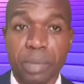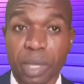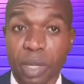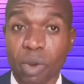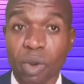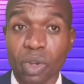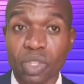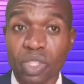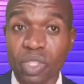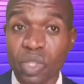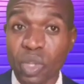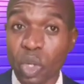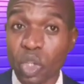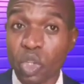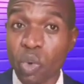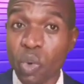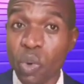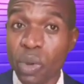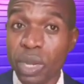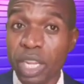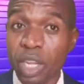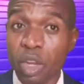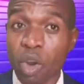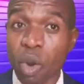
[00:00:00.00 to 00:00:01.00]
Because not
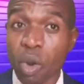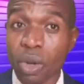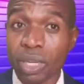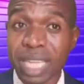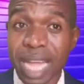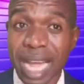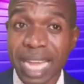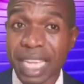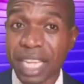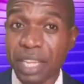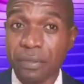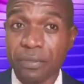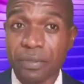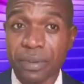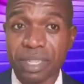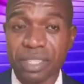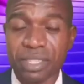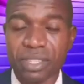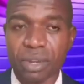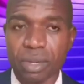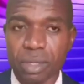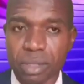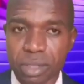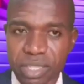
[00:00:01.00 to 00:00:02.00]
only God that give
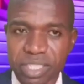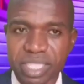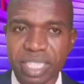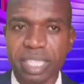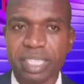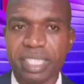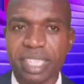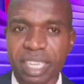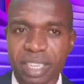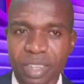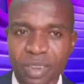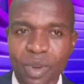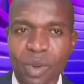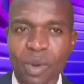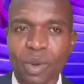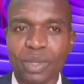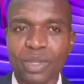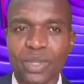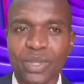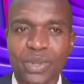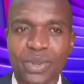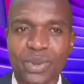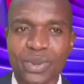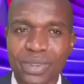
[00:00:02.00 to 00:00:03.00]
result, Satan
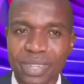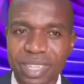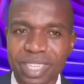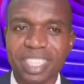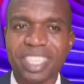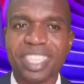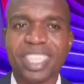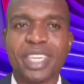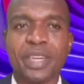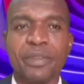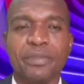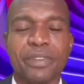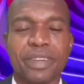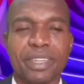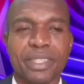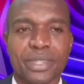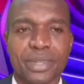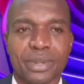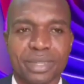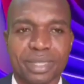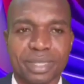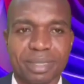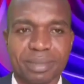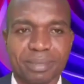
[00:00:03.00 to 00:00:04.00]
also give
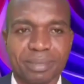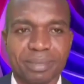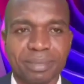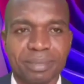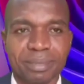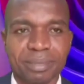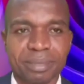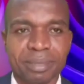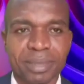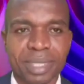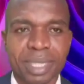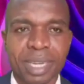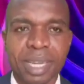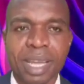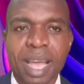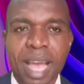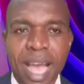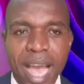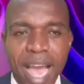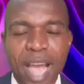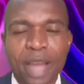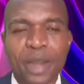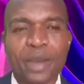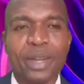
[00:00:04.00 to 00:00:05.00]
result.
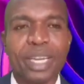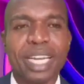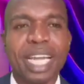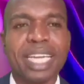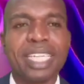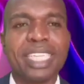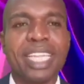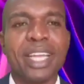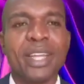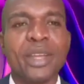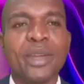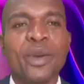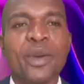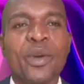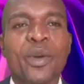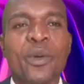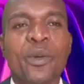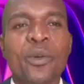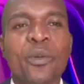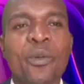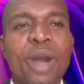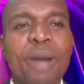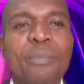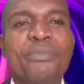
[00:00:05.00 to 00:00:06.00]
Another day,
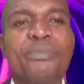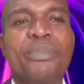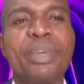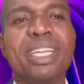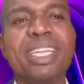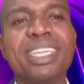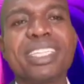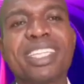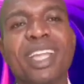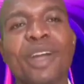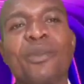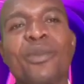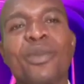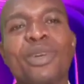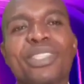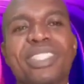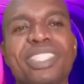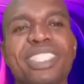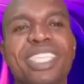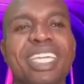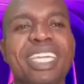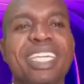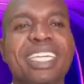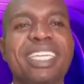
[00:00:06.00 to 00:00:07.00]
one minister
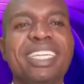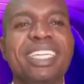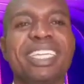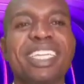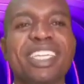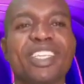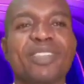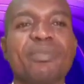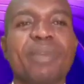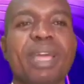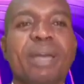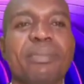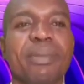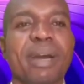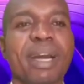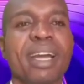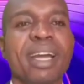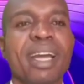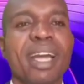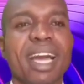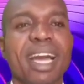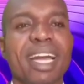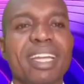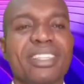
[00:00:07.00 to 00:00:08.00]
was telling his member
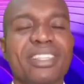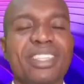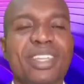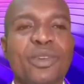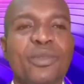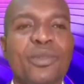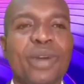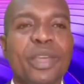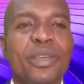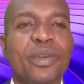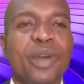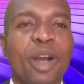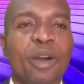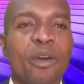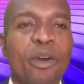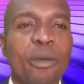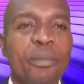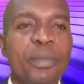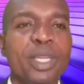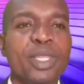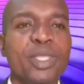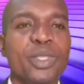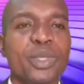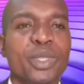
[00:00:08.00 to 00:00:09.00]
and said, when you are
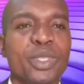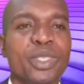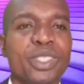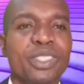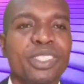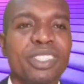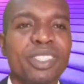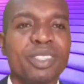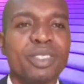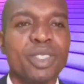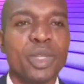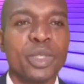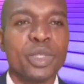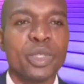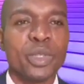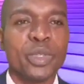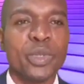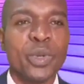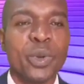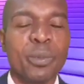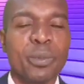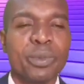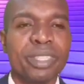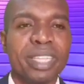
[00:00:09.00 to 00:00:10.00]
coming to
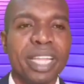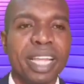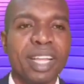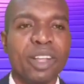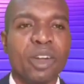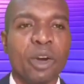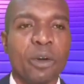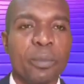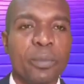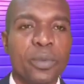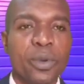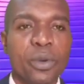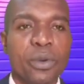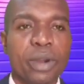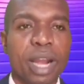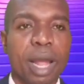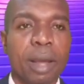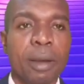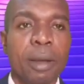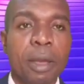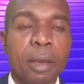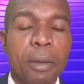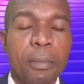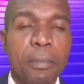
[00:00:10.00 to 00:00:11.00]
so day or
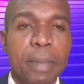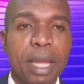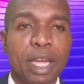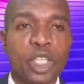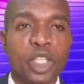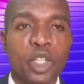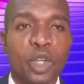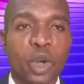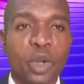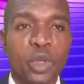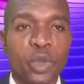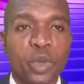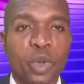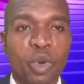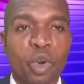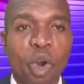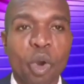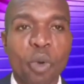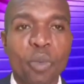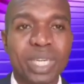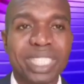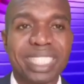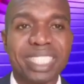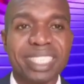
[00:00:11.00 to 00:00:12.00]
program, make sure you
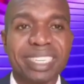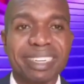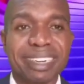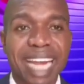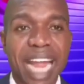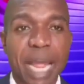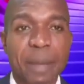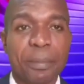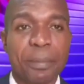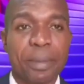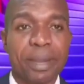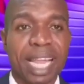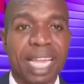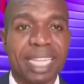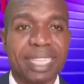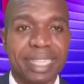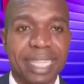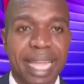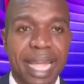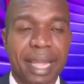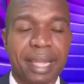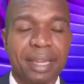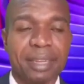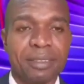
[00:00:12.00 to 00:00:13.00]
come with the right
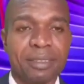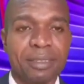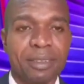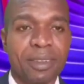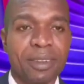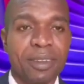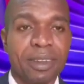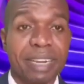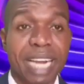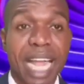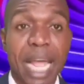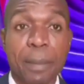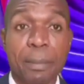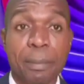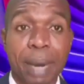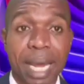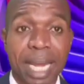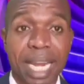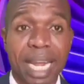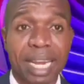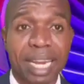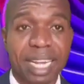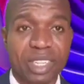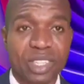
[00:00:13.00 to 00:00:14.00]
plantain.
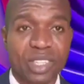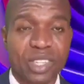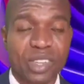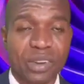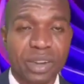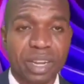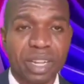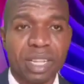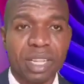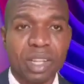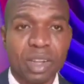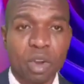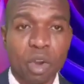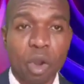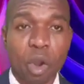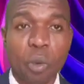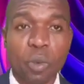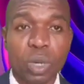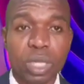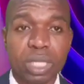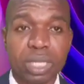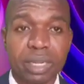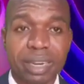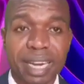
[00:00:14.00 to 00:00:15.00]

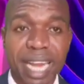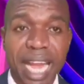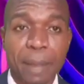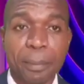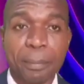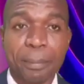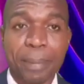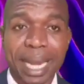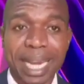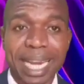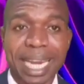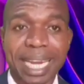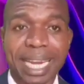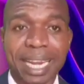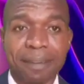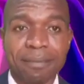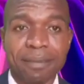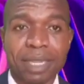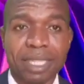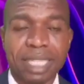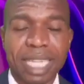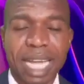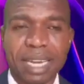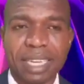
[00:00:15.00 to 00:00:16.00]
Come with the ripe
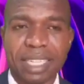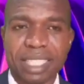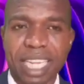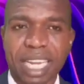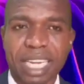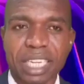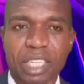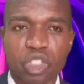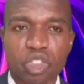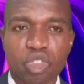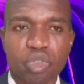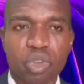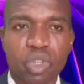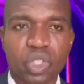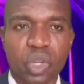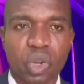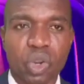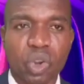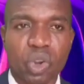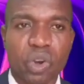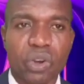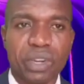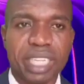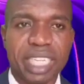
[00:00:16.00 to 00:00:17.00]
banana. There is an
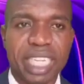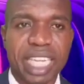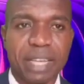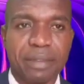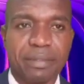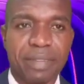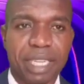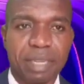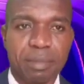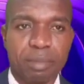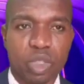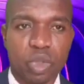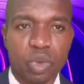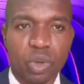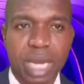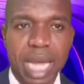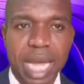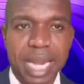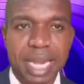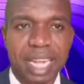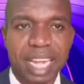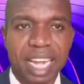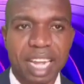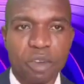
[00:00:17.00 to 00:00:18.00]
instruction God gave him to
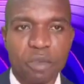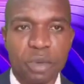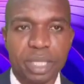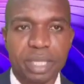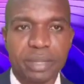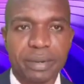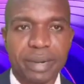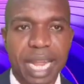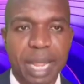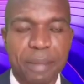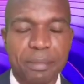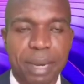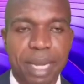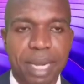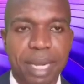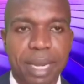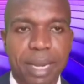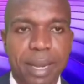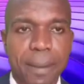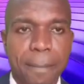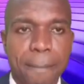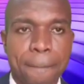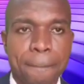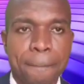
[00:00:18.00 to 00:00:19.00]
carry out with the ripe
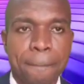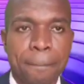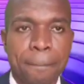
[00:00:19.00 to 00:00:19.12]
banana.